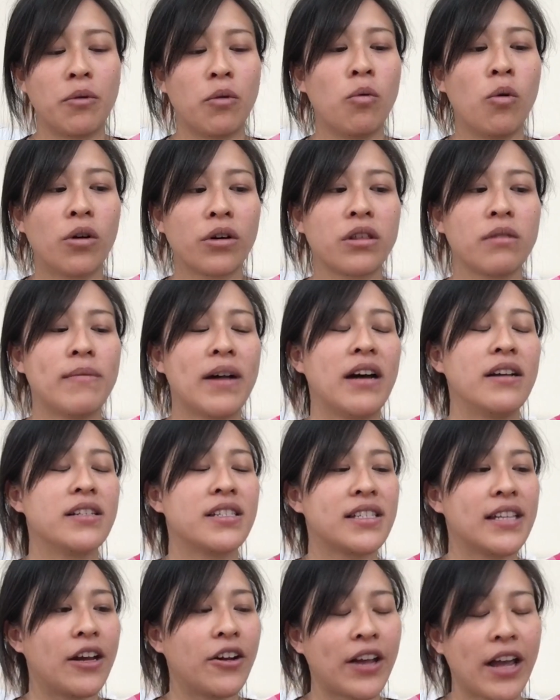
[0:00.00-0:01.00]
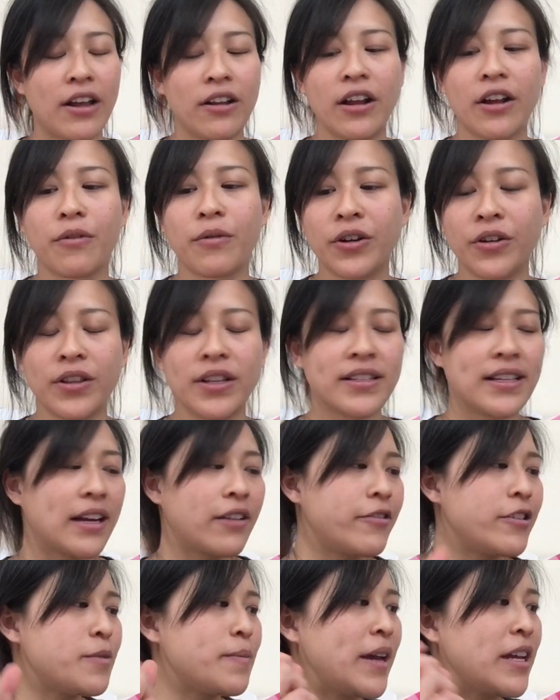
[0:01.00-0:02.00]
or walk them out and just say, okay, look, we're not in this
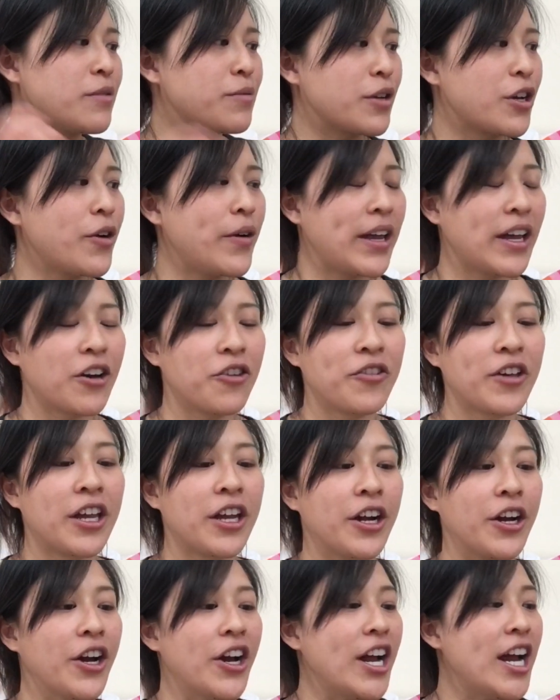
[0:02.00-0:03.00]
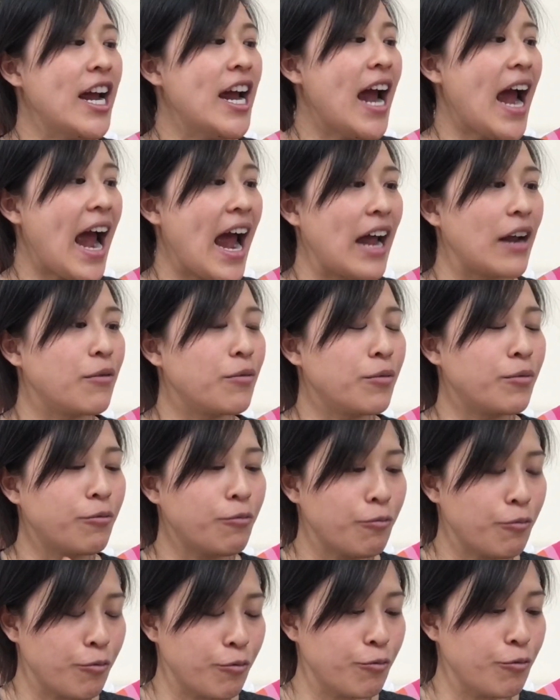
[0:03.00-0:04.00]
angry space, we're going over here and
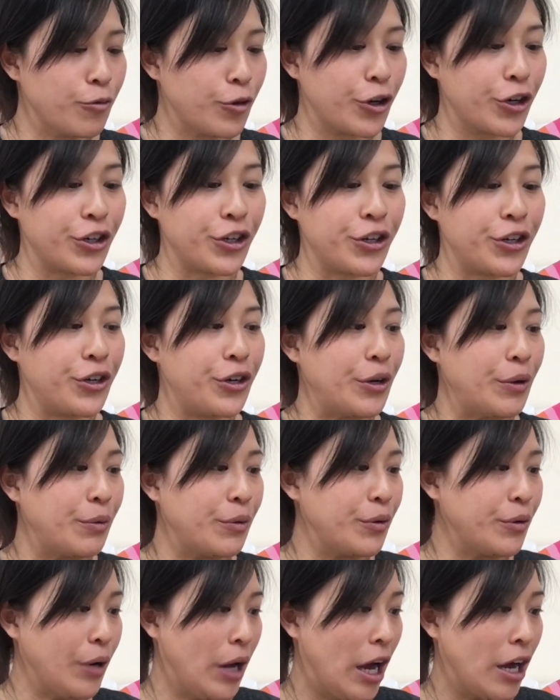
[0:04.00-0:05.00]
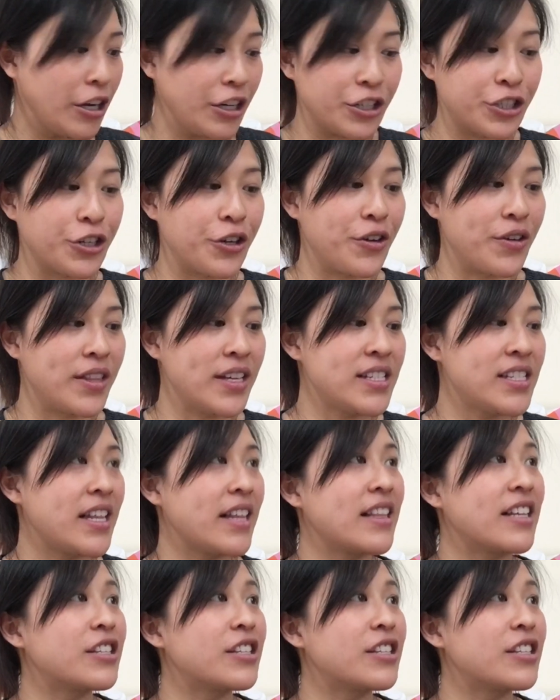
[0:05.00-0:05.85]
I'm gonna show you this thing.